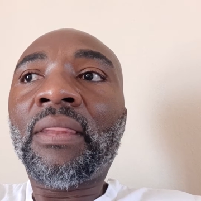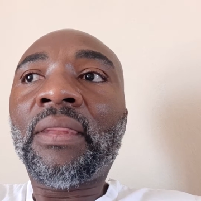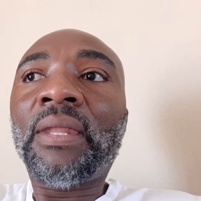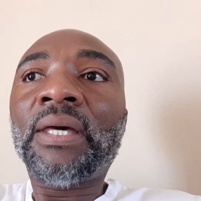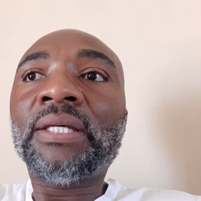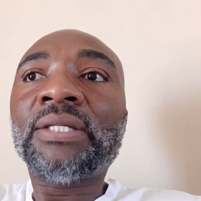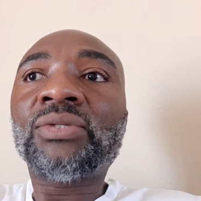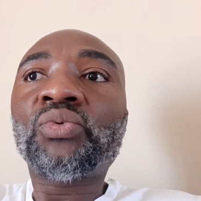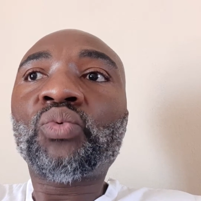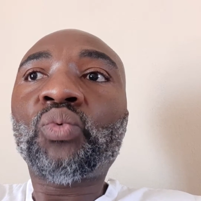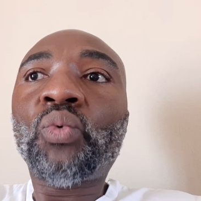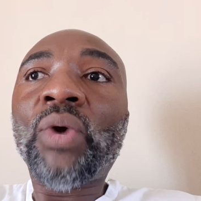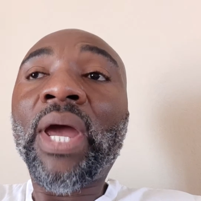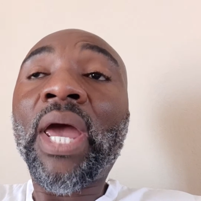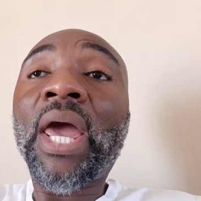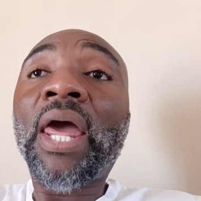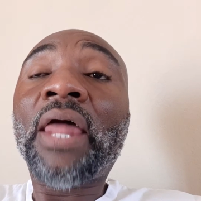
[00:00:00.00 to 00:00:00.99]
There's
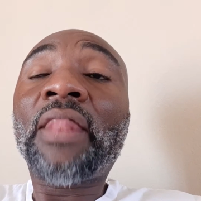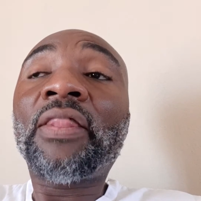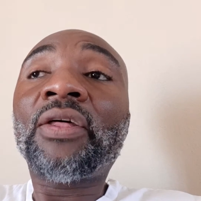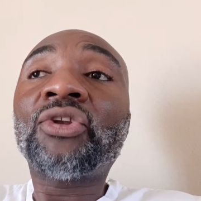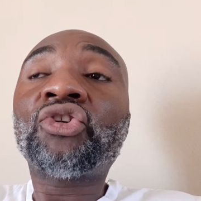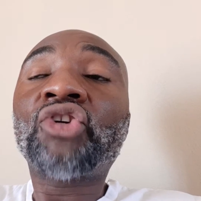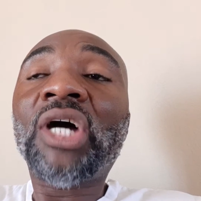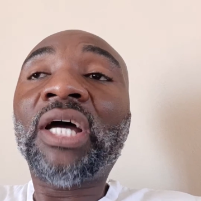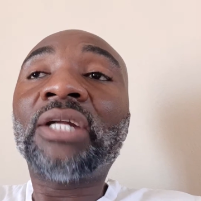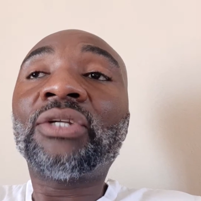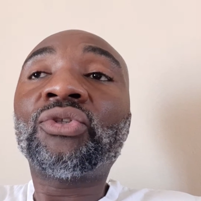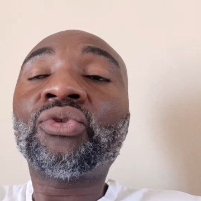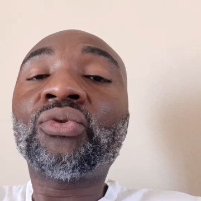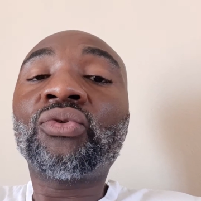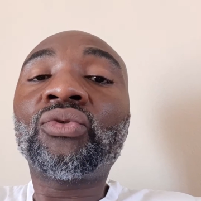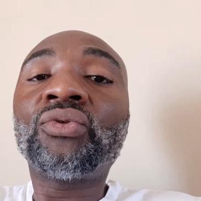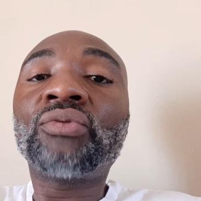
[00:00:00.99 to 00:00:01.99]
where they're trying
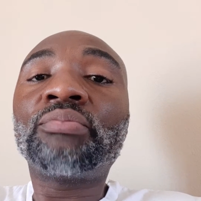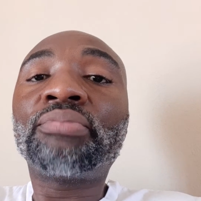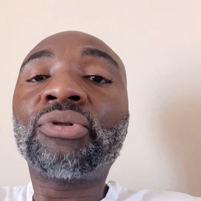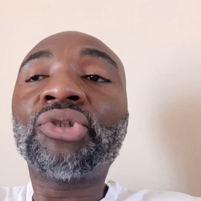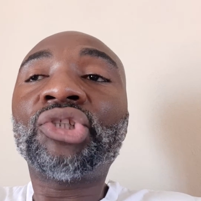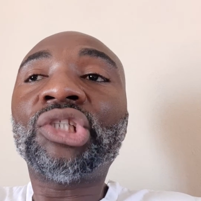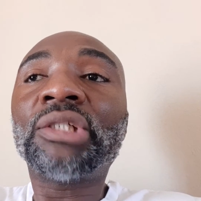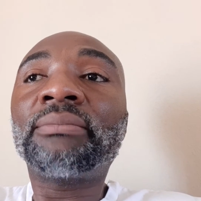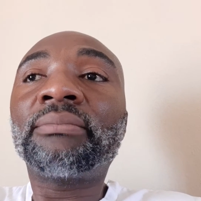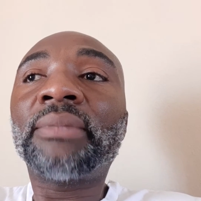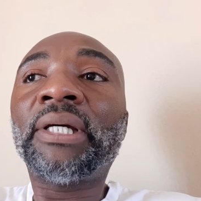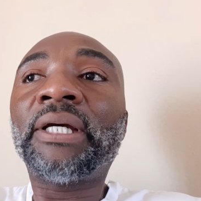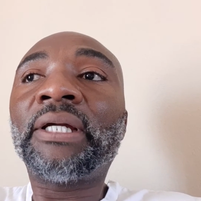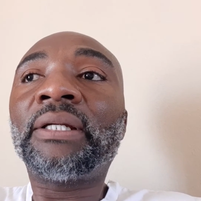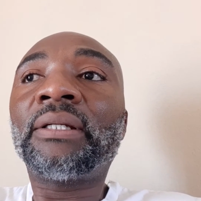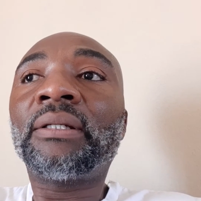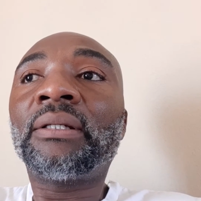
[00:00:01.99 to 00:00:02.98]
to push him
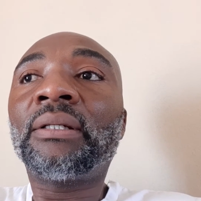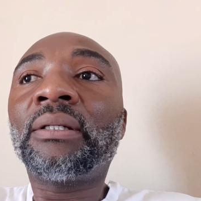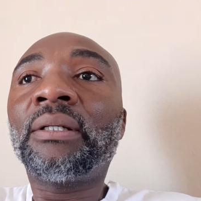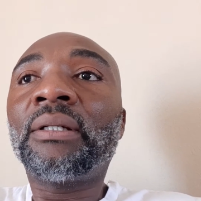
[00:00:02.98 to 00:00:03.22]
and